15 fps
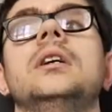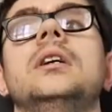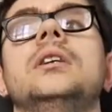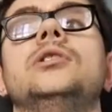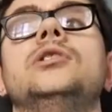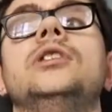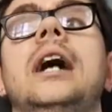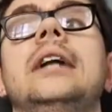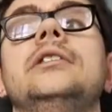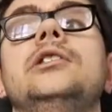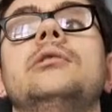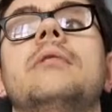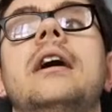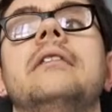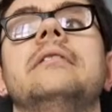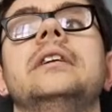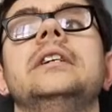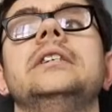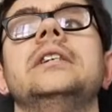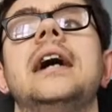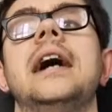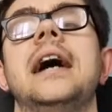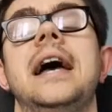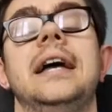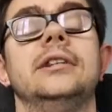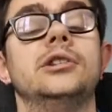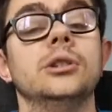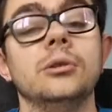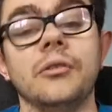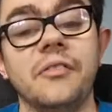January
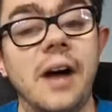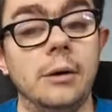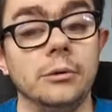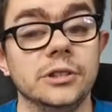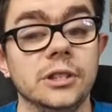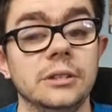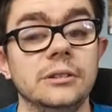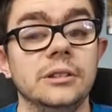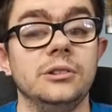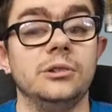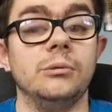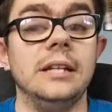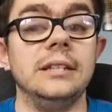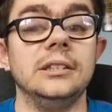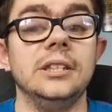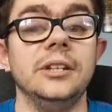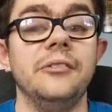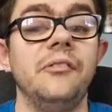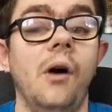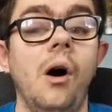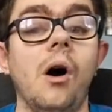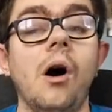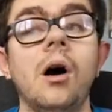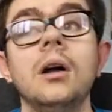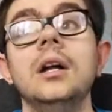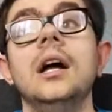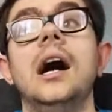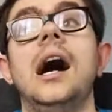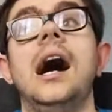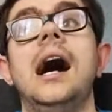2024,
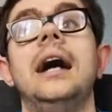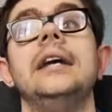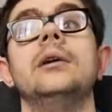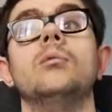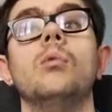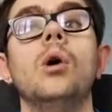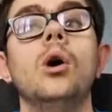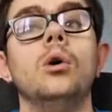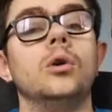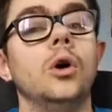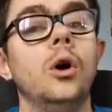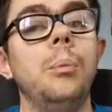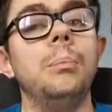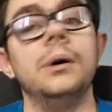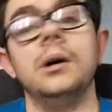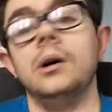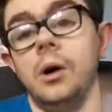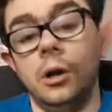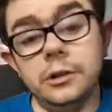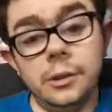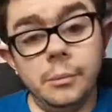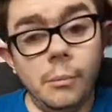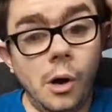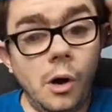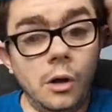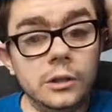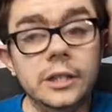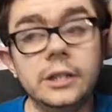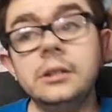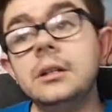I woke up on the
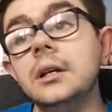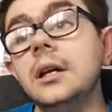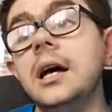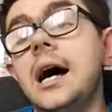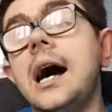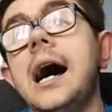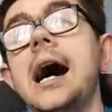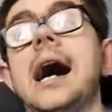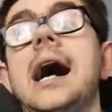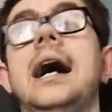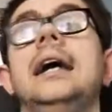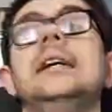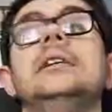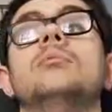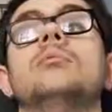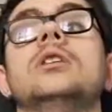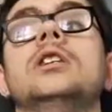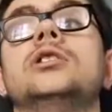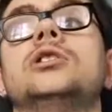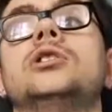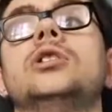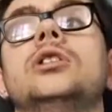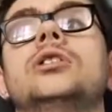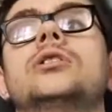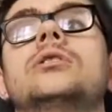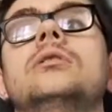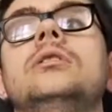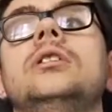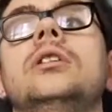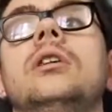morning. I was just,
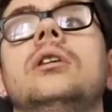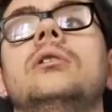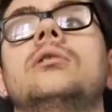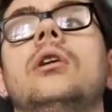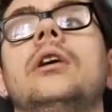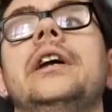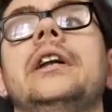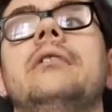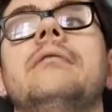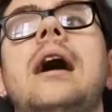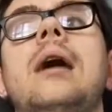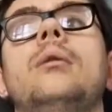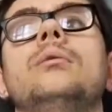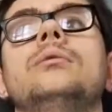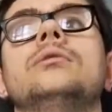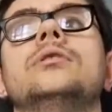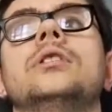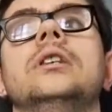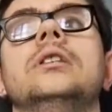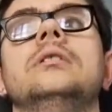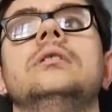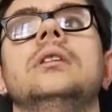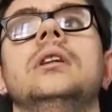going around and